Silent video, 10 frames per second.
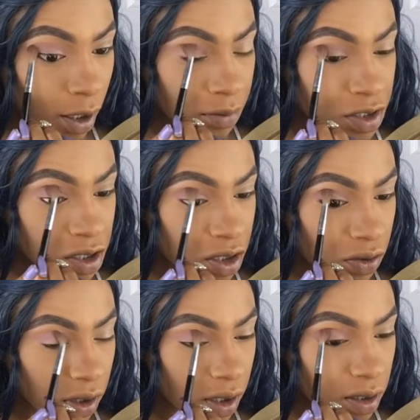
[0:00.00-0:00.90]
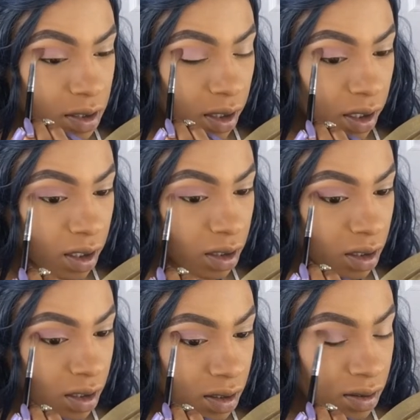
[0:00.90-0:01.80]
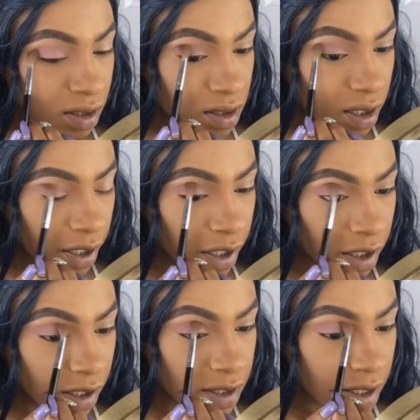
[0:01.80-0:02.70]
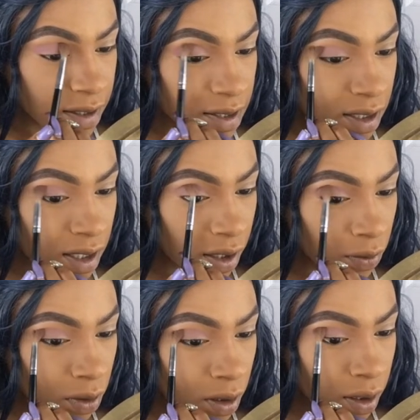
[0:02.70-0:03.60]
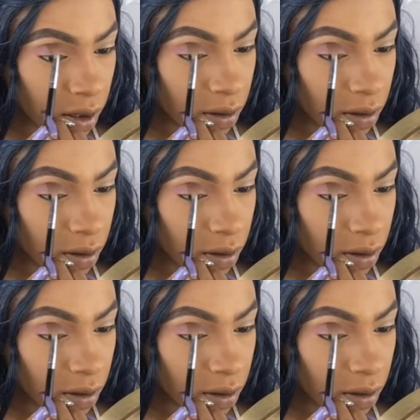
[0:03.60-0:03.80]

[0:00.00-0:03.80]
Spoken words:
I'm just doing it until I get the desired intensity I want.